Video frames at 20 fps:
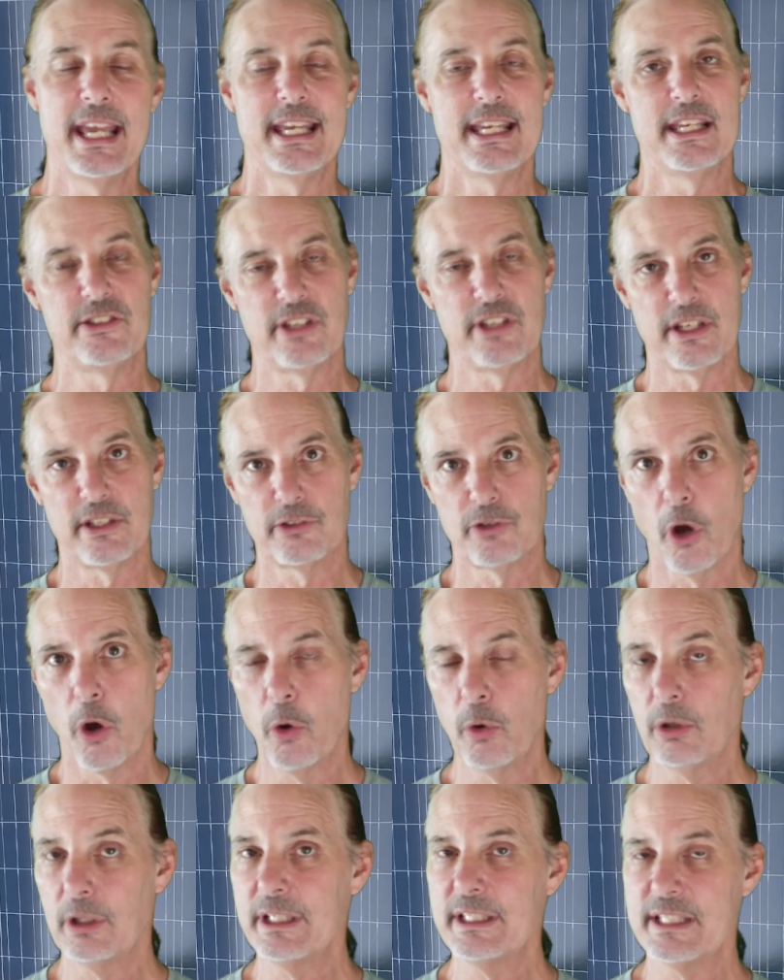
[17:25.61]
Is it
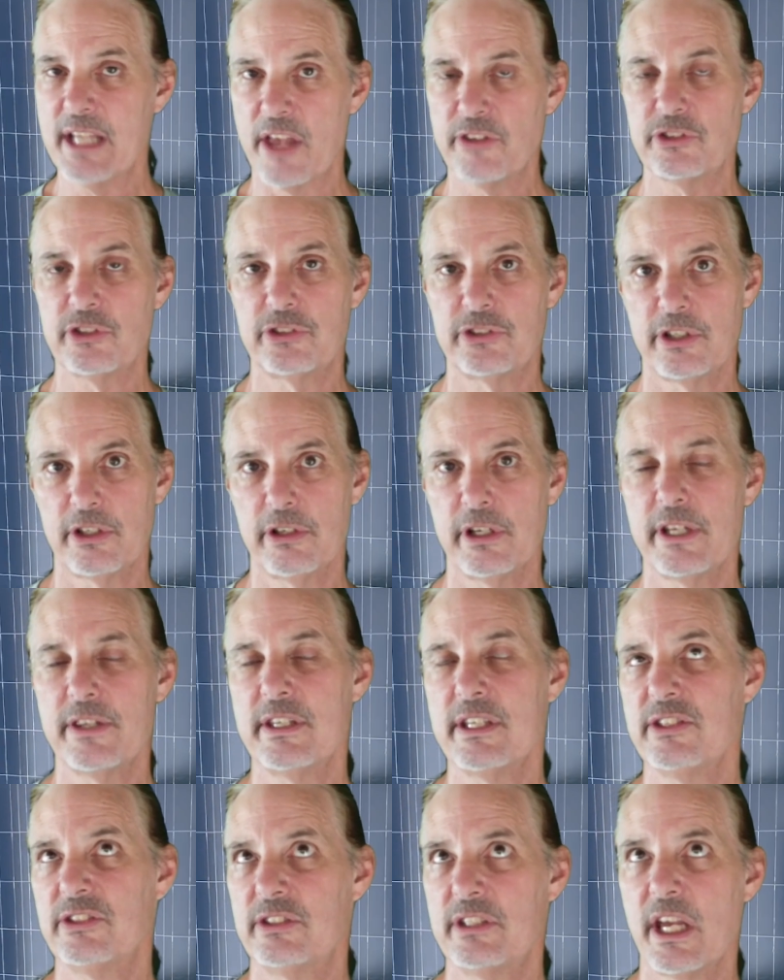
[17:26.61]
totally necessary
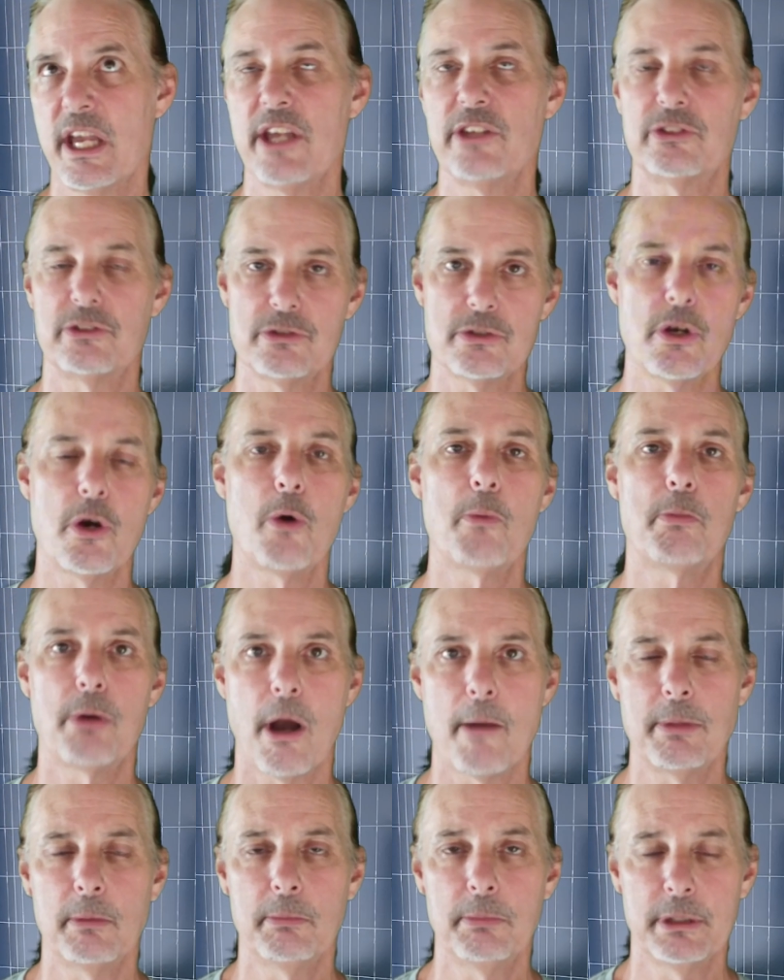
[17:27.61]
these days? No,
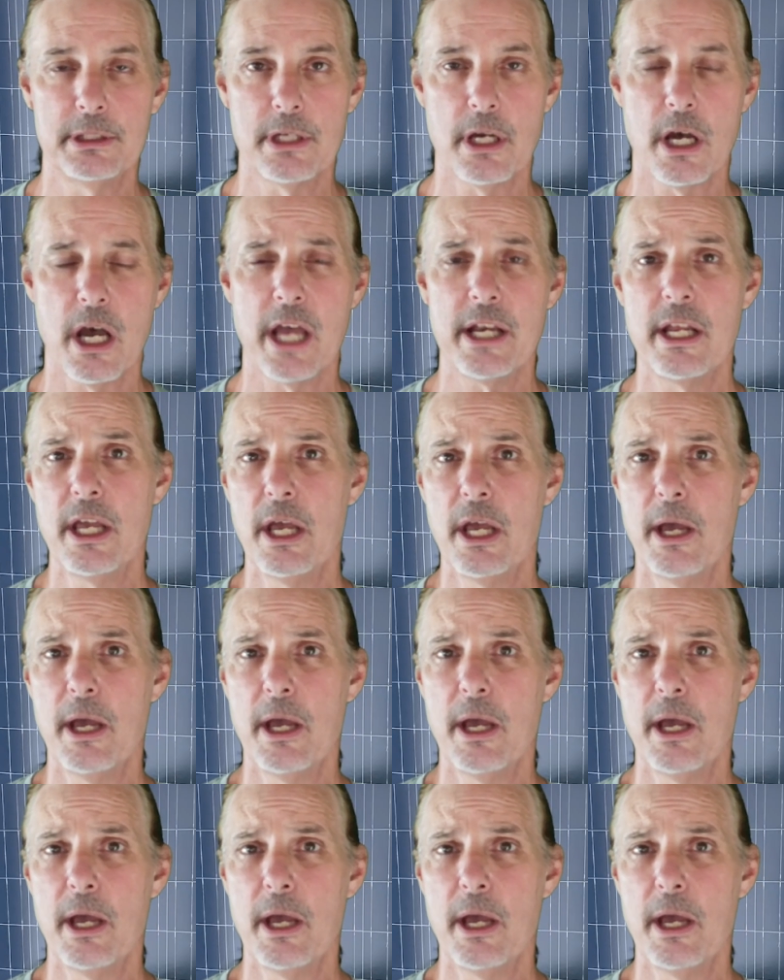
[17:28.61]
probably not.